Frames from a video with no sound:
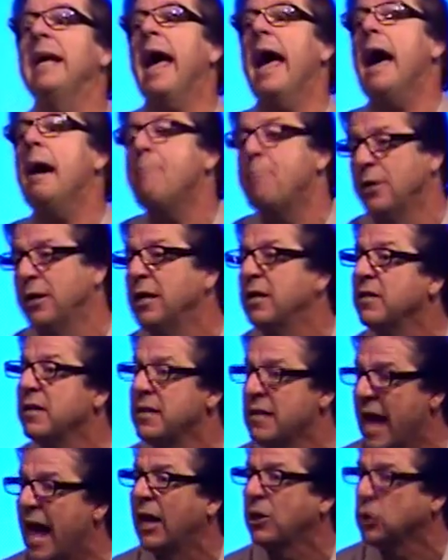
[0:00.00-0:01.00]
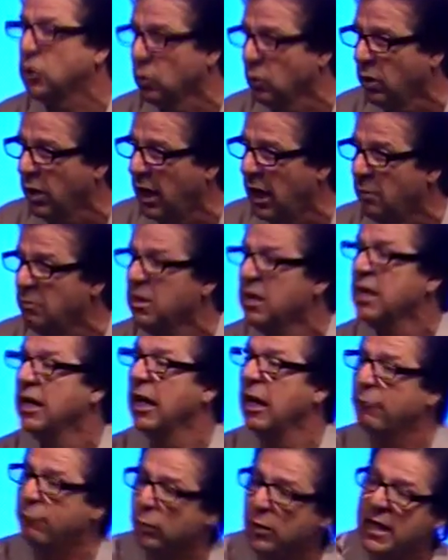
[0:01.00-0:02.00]
happen in the natural realm
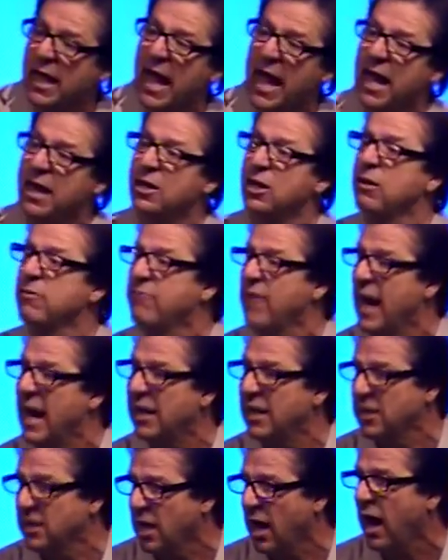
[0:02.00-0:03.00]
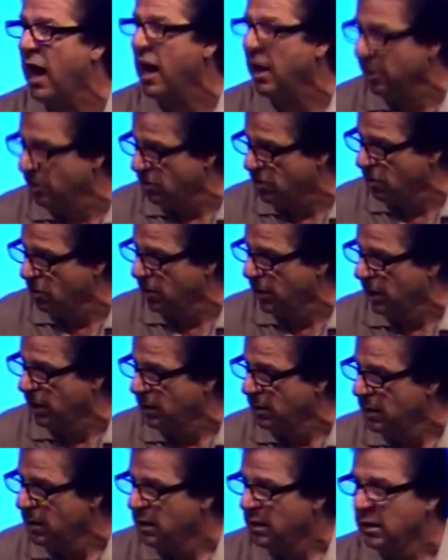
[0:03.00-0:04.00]
if we hadn't invited God into it.
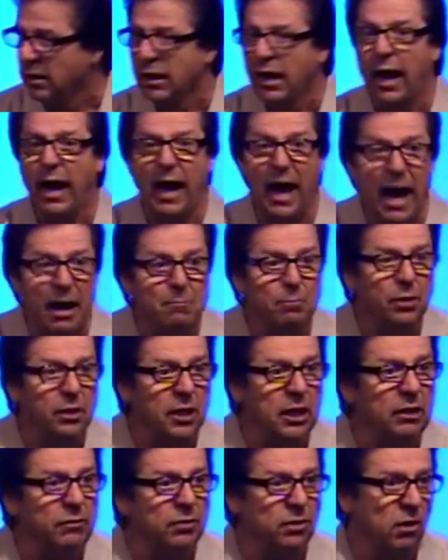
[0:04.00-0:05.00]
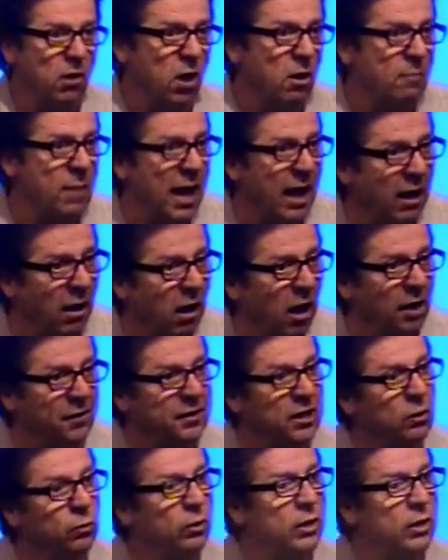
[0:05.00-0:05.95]
I believe with all my heart that